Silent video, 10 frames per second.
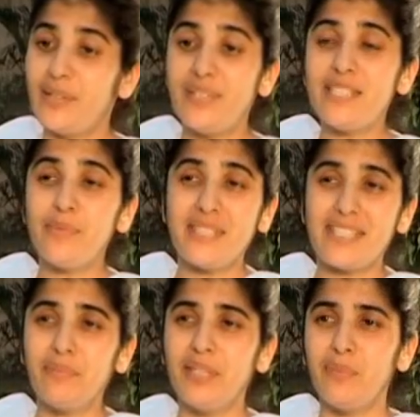Now this is
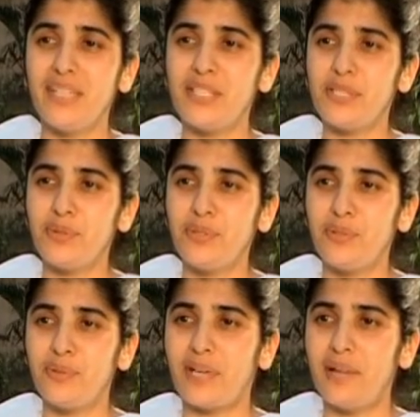something we can do
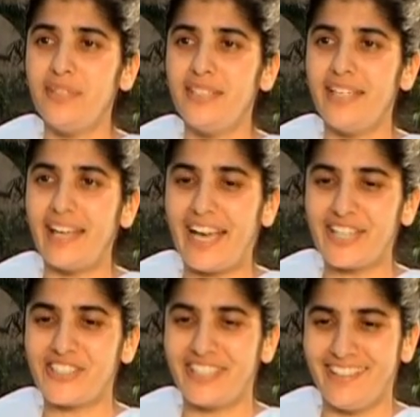throughout the day,
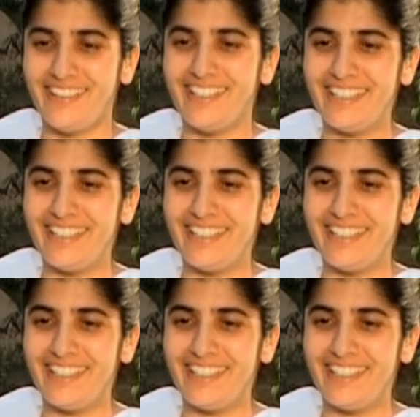action and then